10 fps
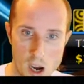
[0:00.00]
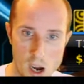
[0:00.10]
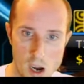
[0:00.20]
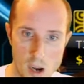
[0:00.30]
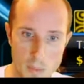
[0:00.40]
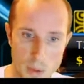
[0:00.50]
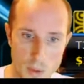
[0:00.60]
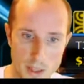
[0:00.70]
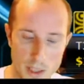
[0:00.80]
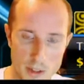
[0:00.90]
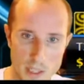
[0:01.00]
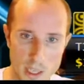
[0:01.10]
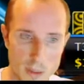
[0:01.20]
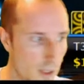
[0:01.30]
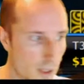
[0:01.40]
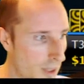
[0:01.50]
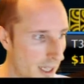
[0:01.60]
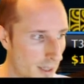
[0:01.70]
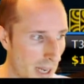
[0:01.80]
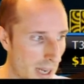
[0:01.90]
and I want the other tables to play as
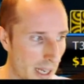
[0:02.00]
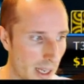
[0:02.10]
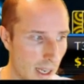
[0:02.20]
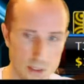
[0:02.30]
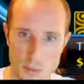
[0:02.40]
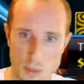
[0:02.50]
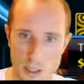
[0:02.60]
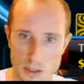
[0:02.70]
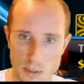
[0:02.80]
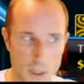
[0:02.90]
many hands as possible.